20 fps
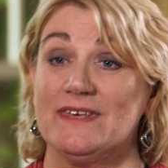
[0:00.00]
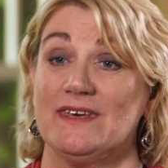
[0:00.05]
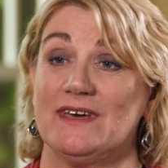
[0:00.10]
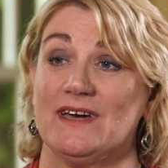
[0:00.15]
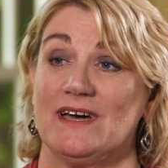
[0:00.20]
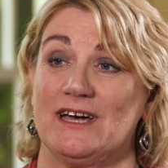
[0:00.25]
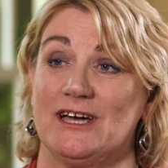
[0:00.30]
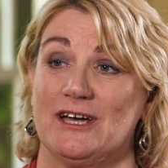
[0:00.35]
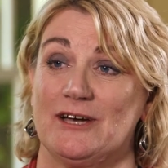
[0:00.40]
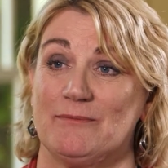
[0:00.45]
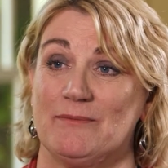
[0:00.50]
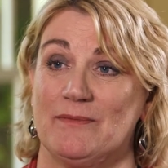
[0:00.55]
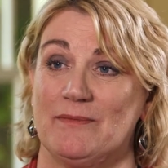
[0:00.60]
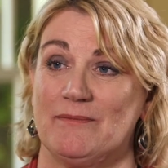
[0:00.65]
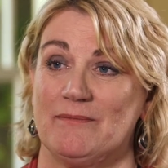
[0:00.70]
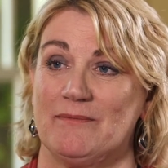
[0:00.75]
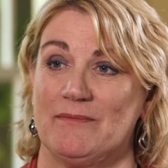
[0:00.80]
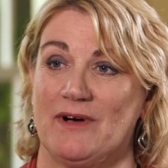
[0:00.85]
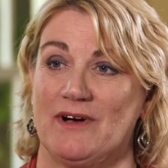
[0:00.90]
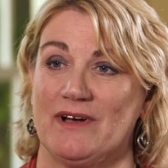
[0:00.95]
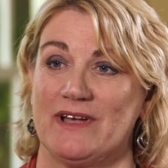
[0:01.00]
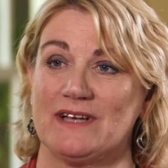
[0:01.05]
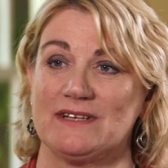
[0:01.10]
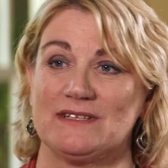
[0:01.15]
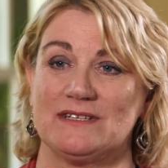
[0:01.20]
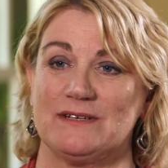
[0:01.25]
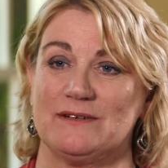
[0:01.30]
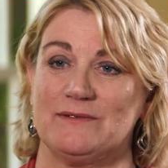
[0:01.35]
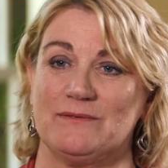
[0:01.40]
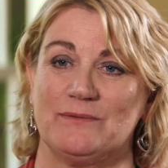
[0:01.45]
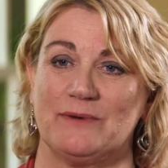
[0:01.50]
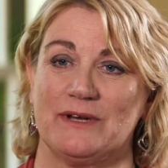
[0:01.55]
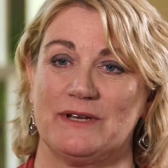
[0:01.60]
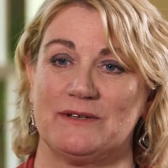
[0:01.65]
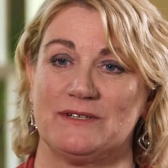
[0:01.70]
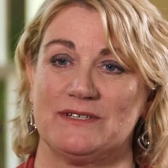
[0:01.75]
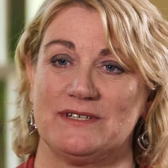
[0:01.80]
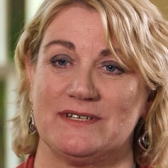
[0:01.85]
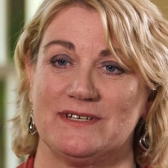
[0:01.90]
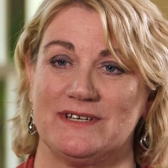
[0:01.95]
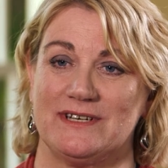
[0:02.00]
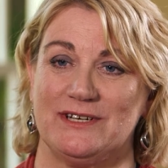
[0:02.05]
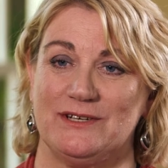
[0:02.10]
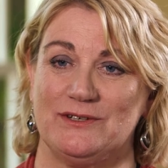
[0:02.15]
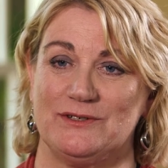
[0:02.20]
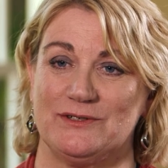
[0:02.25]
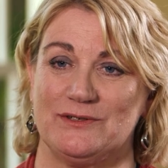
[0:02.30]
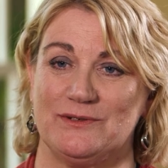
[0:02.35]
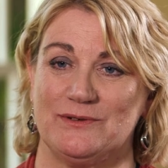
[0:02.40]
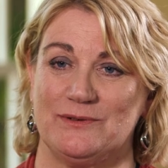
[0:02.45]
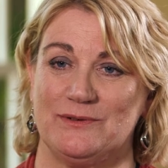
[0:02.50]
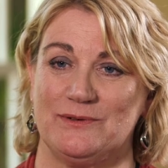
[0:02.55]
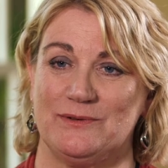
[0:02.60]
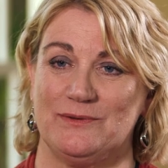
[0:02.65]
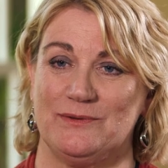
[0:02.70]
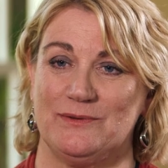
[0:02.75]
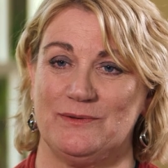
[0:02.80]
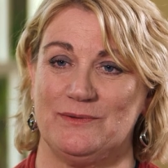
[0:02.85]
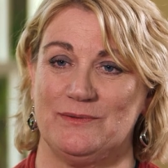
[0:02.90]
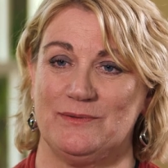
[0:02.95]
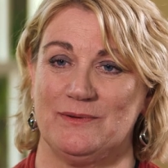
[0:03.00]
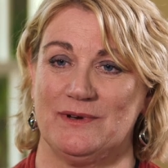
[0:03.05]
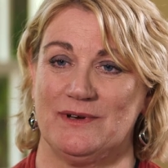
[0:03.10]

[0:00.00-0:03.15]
I actually went into